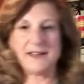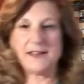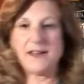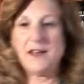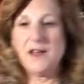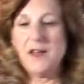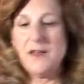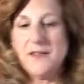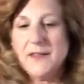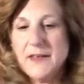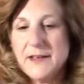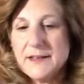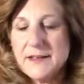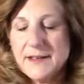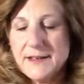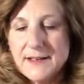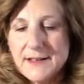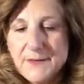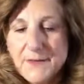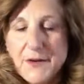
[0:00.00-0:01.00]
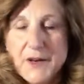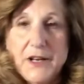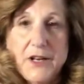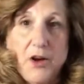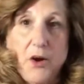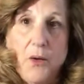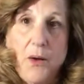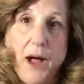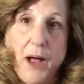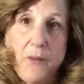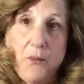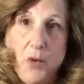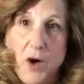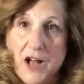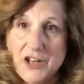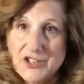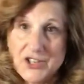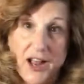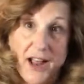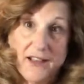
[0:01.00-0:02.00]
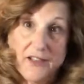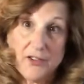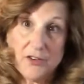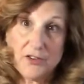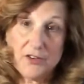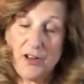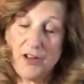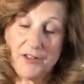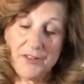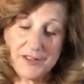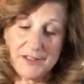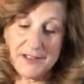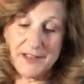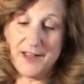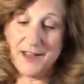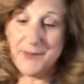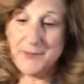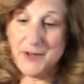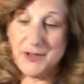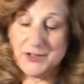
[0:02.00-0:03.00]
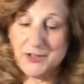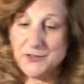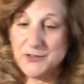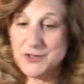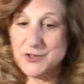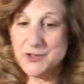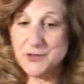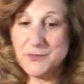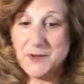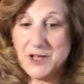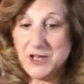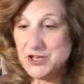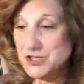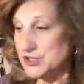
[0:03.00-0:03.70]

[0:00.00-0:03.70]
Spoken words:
And this video I watch, I learn all the time on YouTube.